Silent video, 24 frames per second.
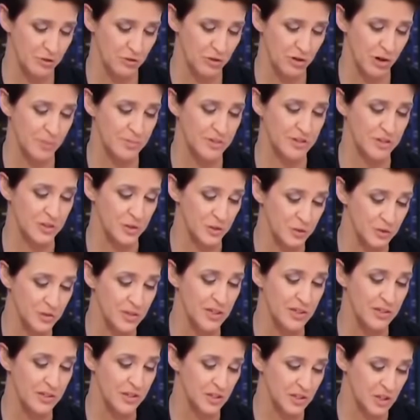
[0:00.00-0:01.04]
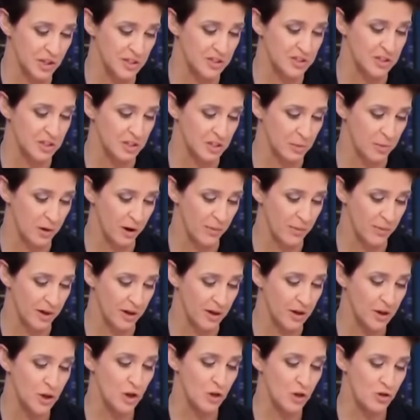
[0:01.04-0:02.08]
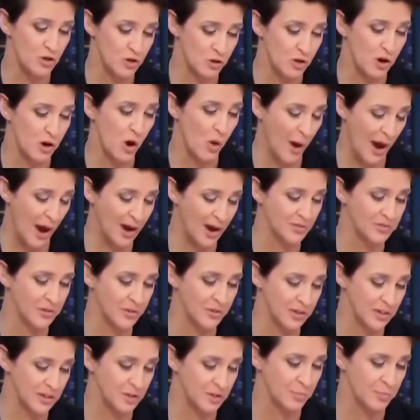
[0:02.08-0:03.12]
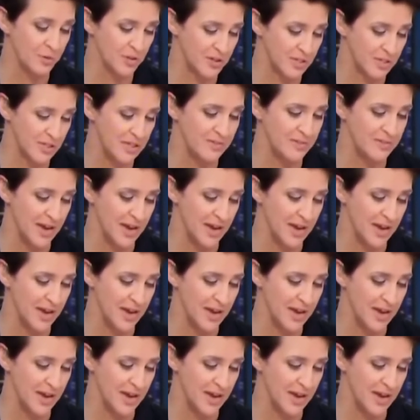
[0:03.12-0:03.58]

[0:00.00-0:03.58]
Trump is using the Justice Department to go after his perceived